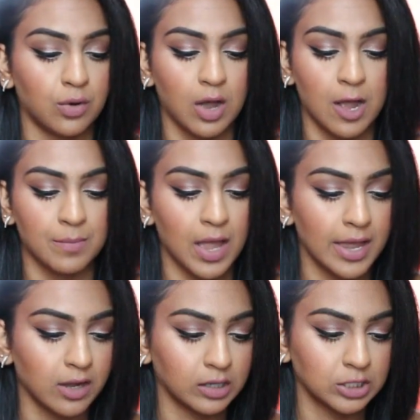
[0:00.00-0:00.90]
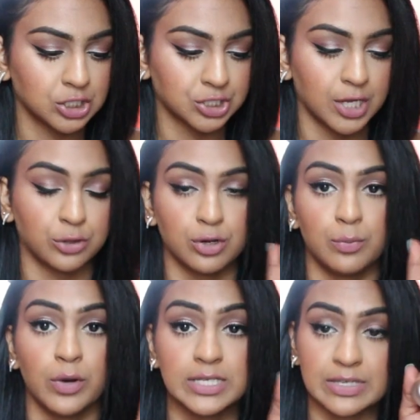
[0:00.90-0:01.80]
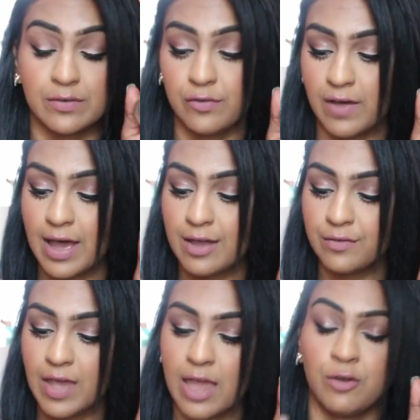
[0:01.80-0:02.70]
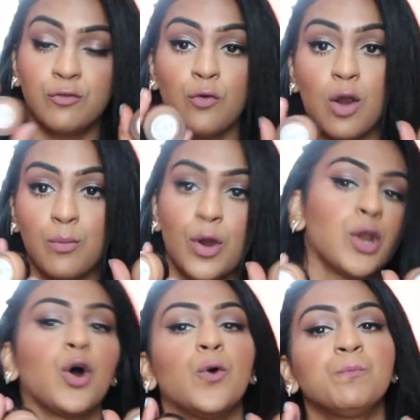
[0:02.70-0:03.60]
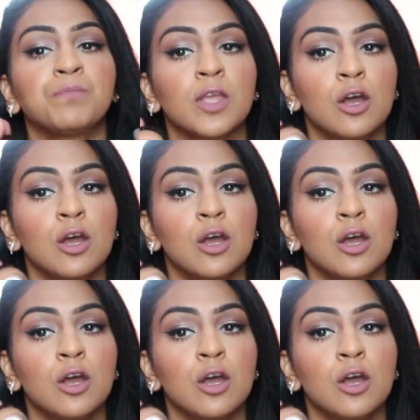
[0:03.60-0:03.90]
I got the shade 3.75 and 4.0.